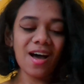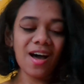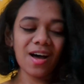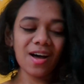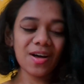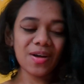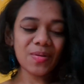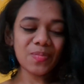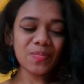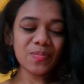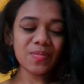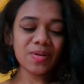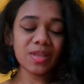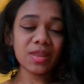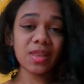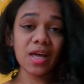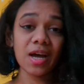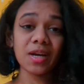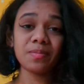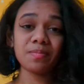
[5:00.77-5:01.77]

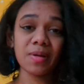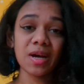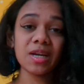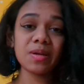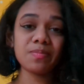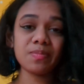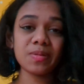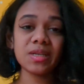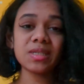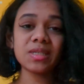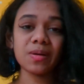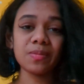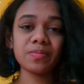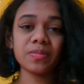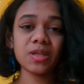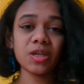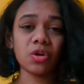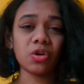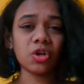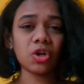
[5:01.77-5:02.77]
That might be
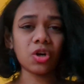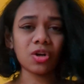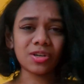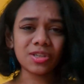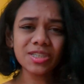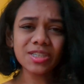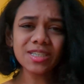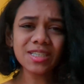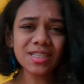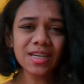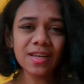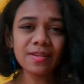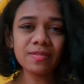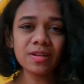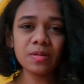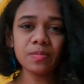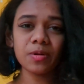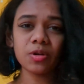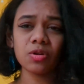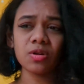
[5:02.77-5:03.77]
something on a conscious
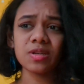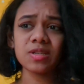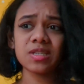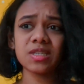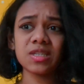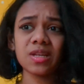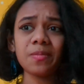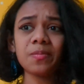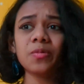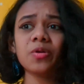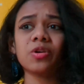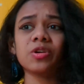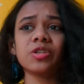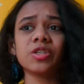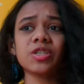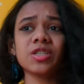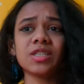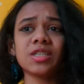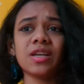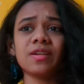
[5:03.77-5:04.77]
level, but on a
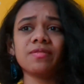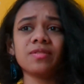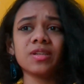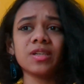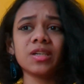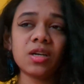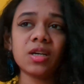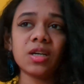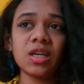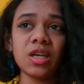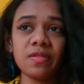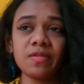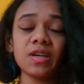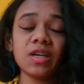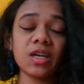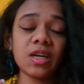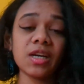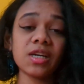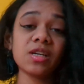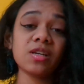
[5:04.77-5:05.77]
subconscious level, even
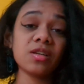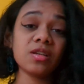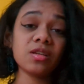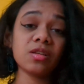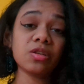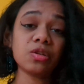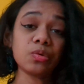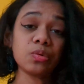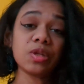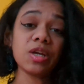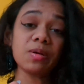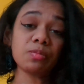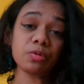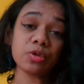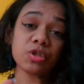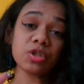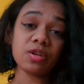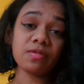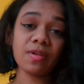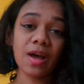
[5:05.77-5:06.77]
connecting through the
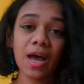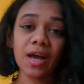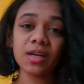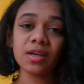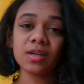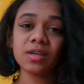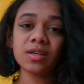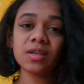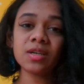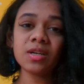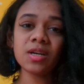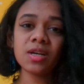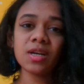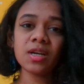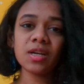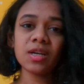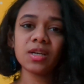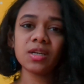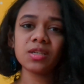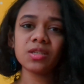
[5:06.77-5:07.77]
emotion of anger
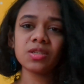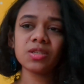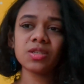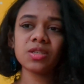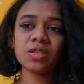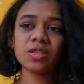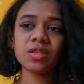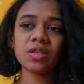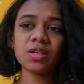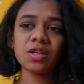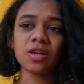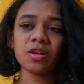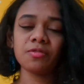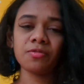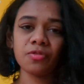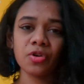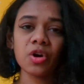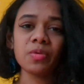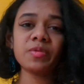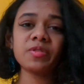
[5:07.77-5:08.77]
is a
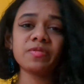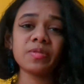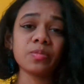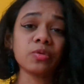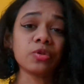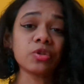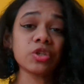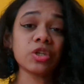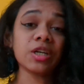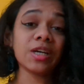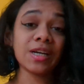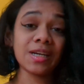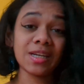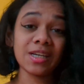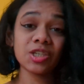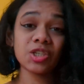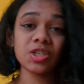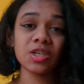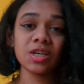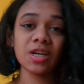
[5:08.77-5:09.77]
form of emotional
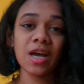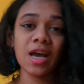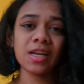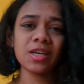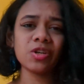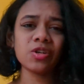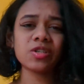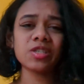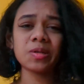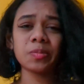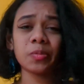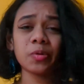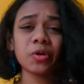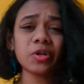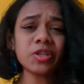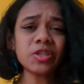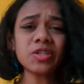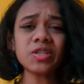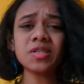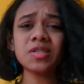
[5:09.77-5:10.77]
connection. And your
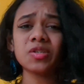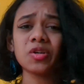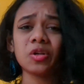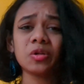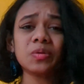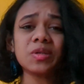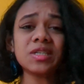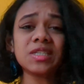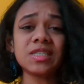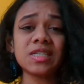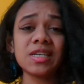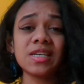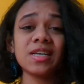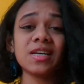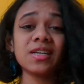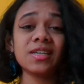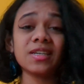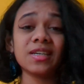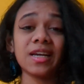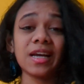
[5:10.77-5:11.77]
subconscious is always
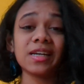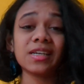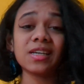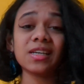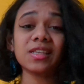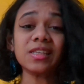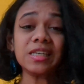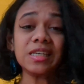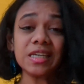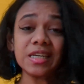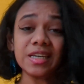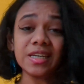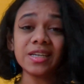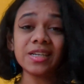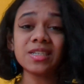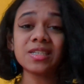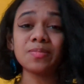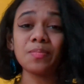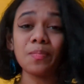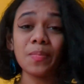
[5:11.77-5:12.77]
seeking to get
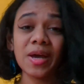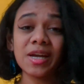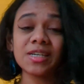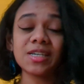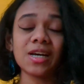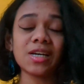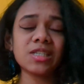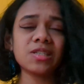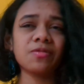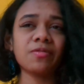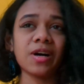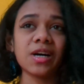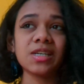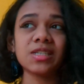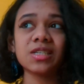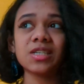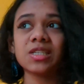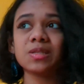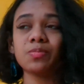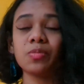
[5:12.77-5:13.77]
needs met as
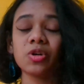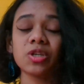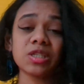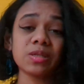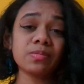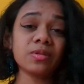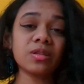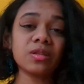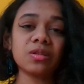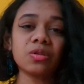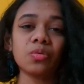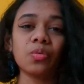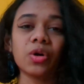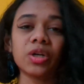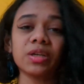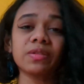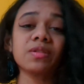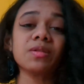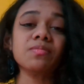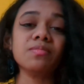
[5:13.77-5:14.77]
fast as possible through
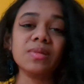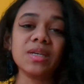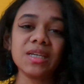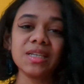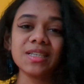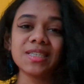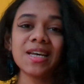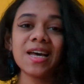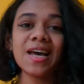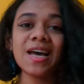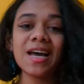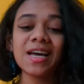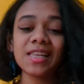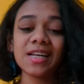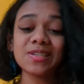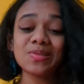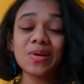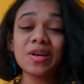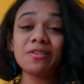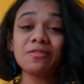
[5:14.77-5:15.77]
whatever means.
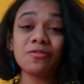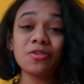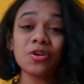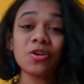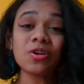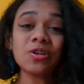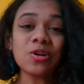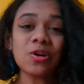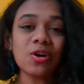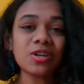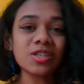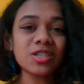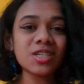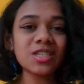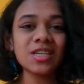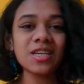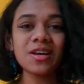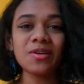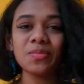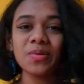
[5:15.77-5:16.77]
That's why, if you're not
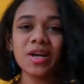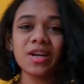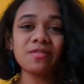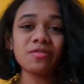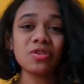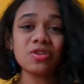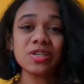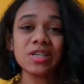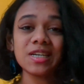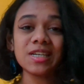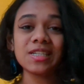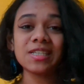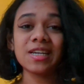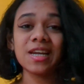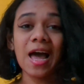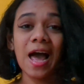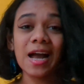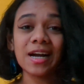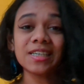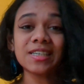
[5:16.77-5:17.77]
consciously aware of your needs and
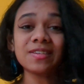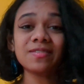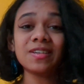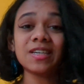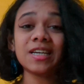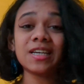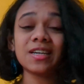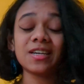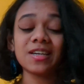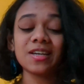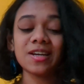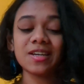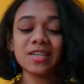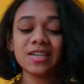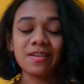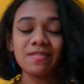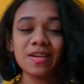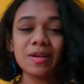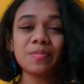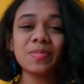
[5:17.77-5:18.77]
actively
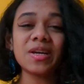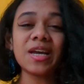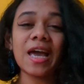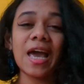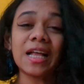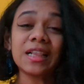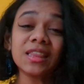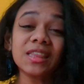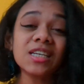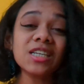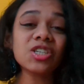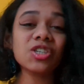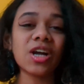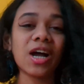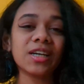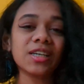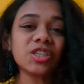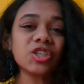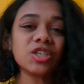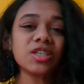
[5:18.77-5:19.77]
developing healthy
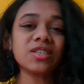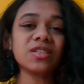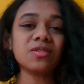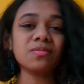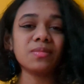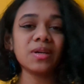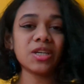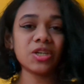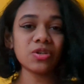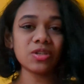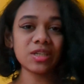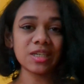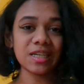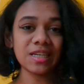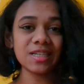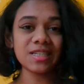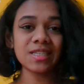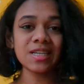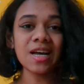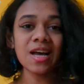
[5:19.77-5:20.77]
strategies to meet your
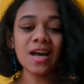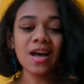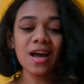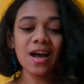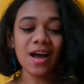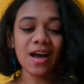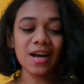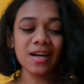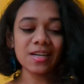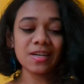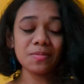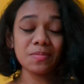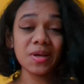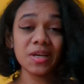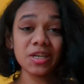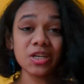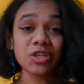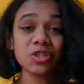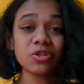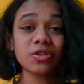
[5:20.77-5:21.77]
needs and
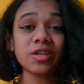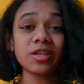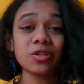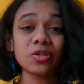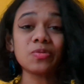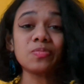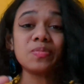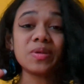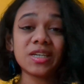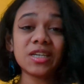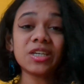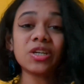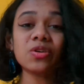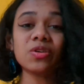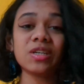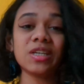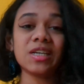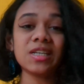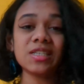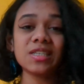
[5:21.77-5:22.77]
making sure that you're meeting your
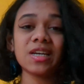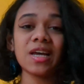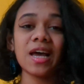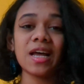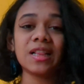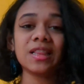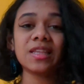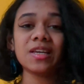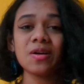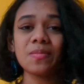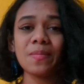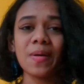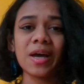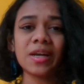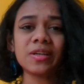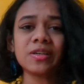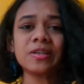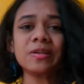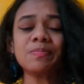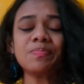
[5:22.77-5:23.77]
needs in a healthier
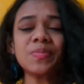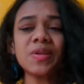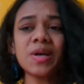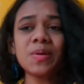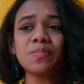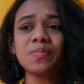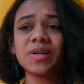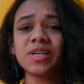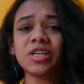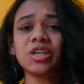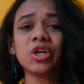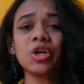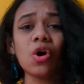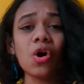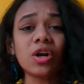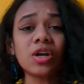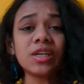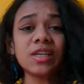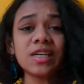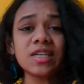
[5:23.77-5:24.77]
manner, meeting
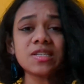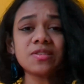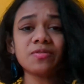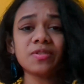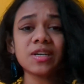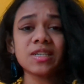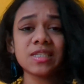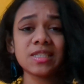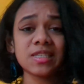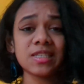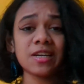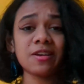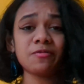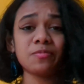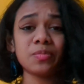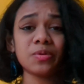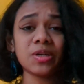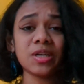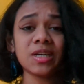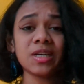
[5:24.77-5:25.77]
your needs first instead of
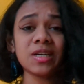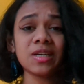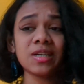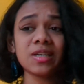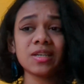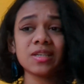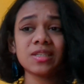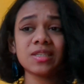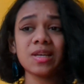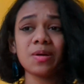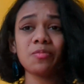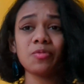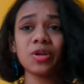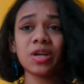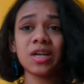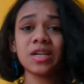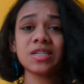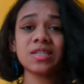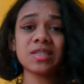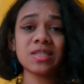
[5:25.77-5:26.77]
putting someone
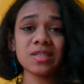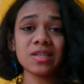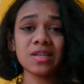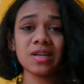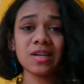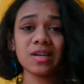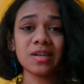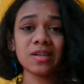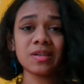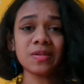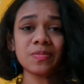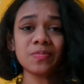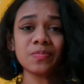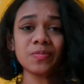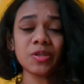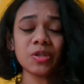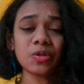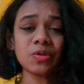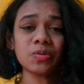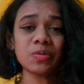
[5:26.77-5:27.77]
else
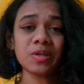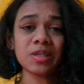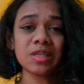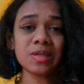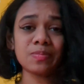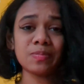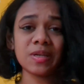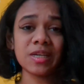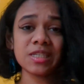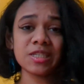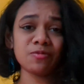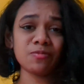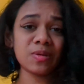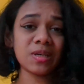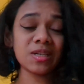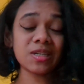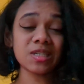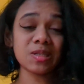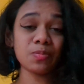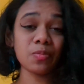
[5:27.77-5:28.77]
in the place of
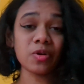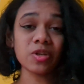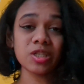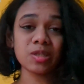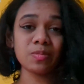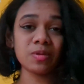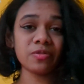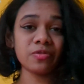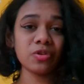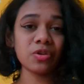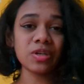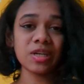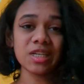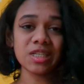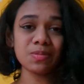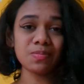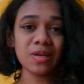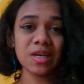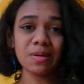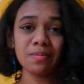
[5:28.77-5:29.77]
being responsible for your needs
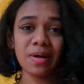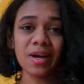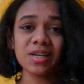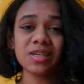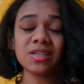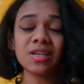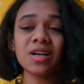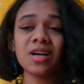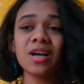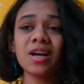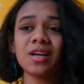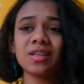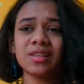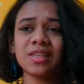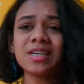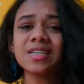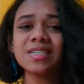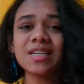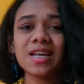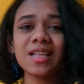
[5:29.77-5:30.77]
being met,
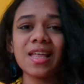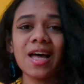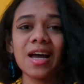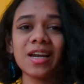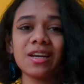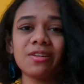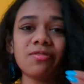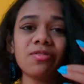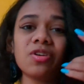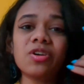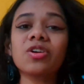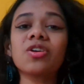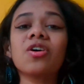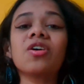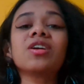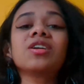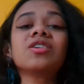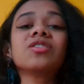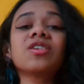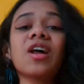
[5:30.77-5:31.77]
things like that. If you're
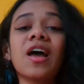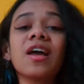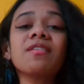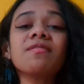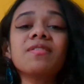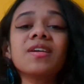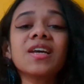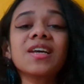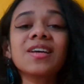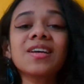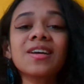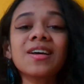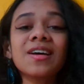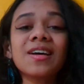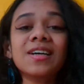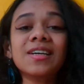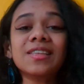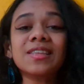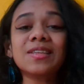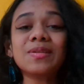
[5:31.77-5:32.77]
not driving
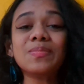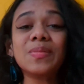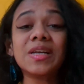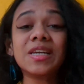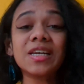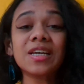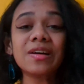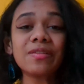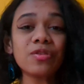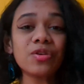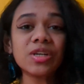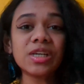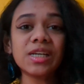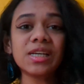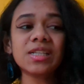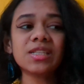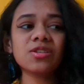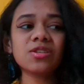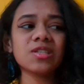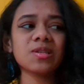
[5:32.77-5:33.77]
the meeting of your
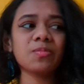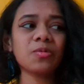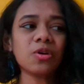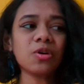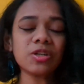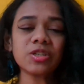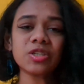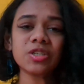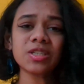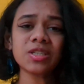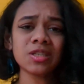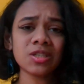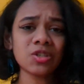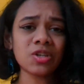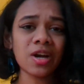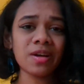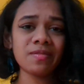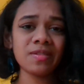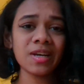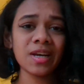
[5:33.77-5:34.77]
needs, your subconscious is
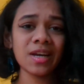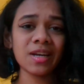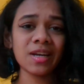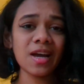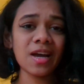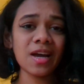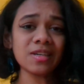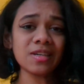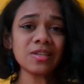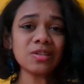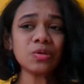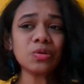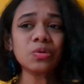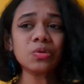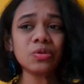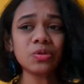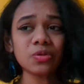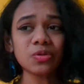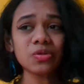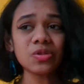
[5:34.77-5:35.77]
driving it, and who
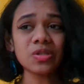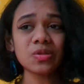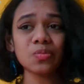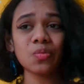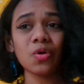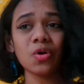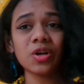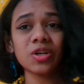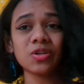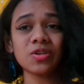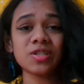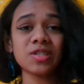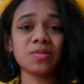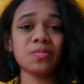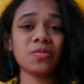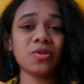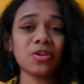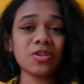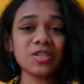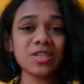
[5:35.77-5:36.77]
knows what your
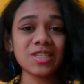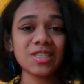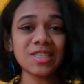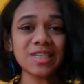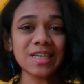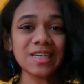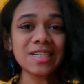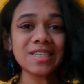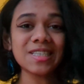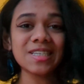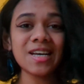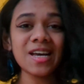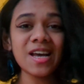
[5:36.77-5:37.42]
subconscious thinks